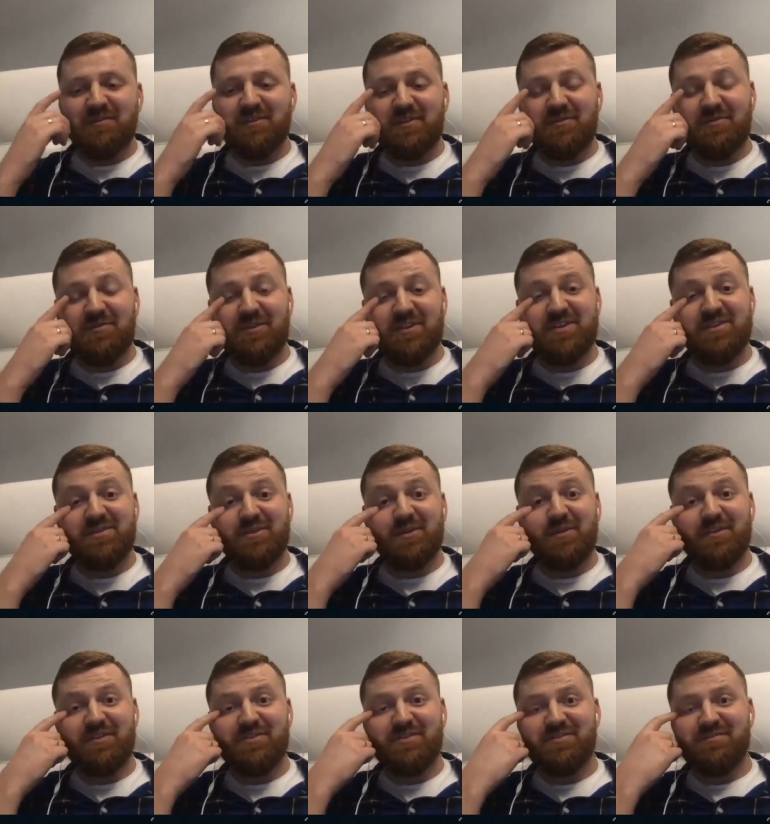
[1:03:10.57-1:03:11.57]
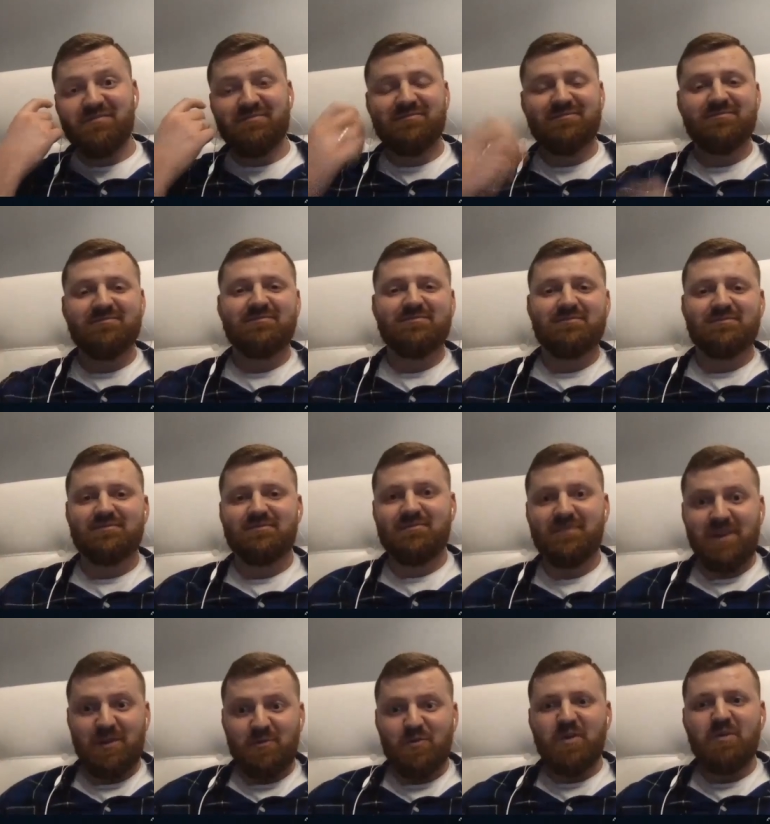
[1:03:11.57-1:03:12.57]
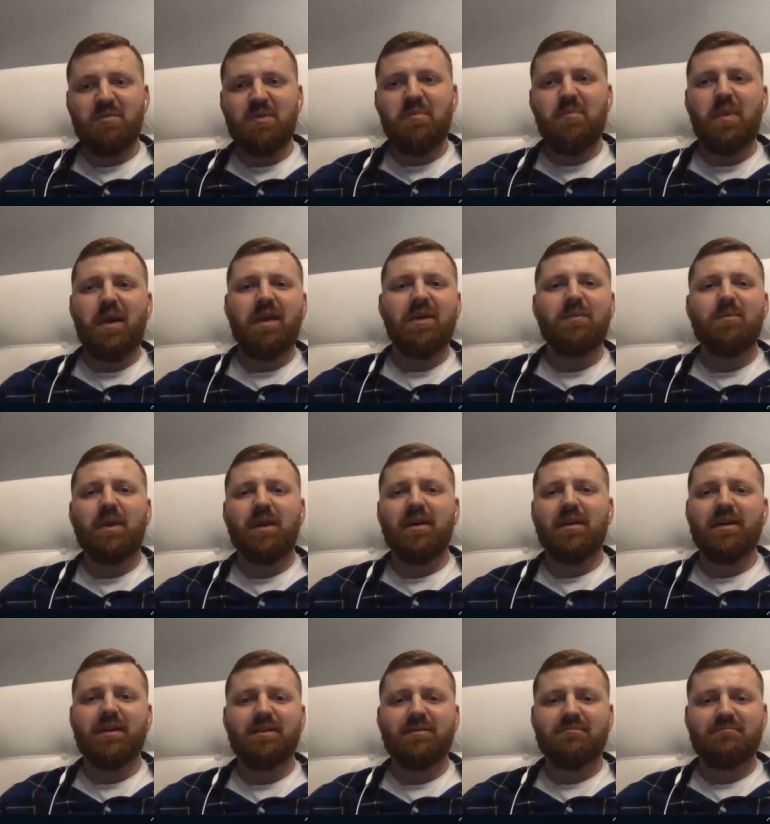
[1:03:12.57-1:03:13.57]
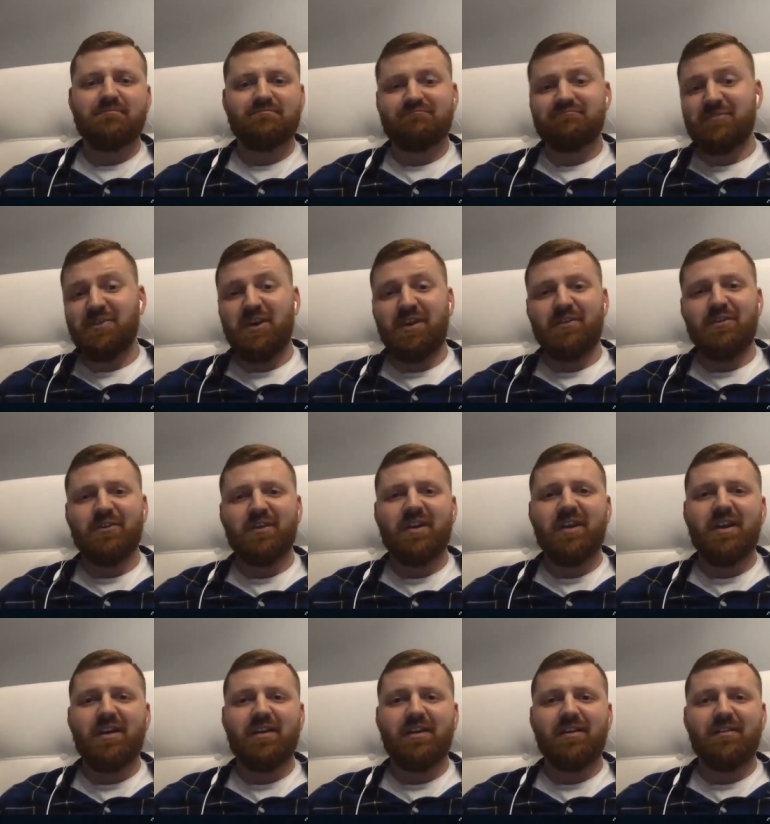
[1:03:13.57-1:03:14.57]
free storage that will be paid by the other guy.